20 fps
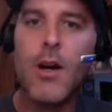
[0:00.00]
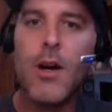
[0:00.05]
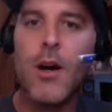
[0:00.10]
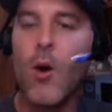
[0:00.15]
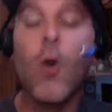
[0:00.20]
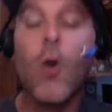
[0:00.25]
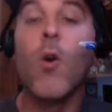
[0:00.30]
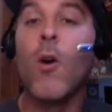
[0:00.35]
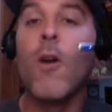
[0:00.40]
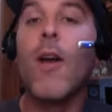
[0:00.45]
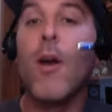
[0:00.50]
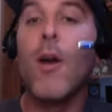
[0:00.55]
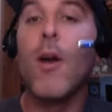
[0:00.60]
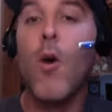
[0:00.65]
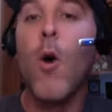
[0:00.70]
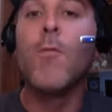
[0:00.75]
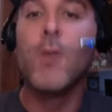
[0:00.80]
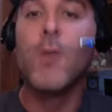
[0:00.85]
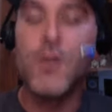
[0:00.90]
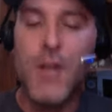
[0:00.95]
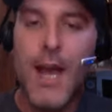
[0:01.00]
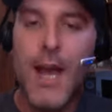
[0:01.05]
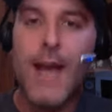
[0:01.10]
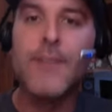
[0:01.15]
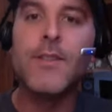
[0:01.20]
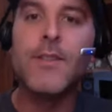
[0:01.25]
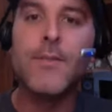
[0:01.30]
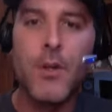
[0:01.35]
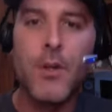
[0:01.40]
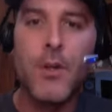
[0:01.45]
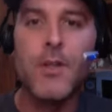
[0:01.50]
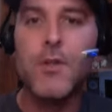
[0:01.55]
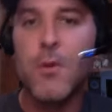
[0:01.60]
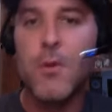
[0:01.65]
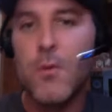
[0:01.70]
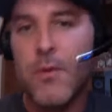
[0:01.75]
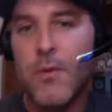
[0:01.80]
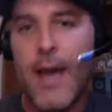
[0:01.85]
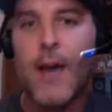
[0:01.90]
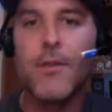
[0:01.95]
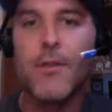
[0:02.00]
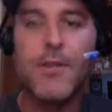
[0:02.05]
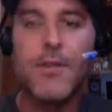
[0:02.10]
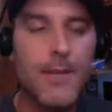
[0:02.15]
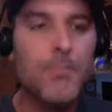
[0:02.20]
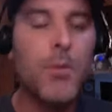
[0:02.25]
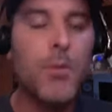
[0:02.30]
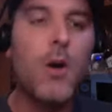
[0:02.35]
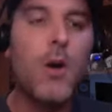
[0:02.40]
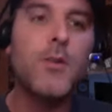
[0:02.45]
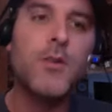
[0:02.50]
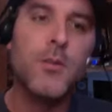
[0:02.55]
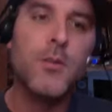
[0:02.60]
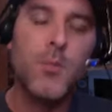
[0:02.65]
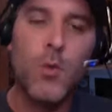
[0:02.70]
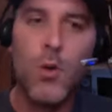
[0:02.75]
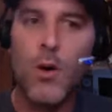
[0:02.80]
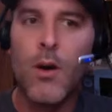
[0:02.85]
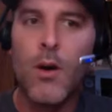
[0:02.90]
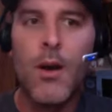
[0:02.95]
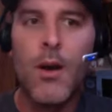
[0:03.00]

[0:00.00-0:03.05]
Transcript: or over Jacksonville in 2000 in Baltimore.